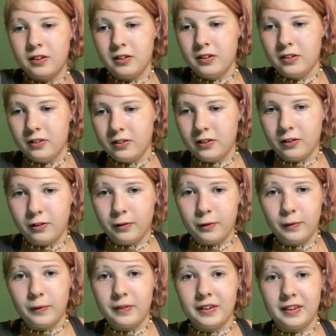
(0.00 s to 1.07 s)

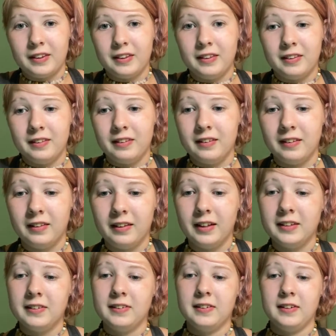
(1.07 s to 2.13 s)
So
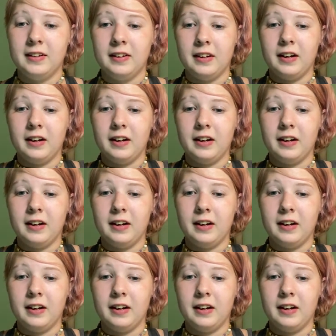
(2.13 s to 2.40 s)
let's see,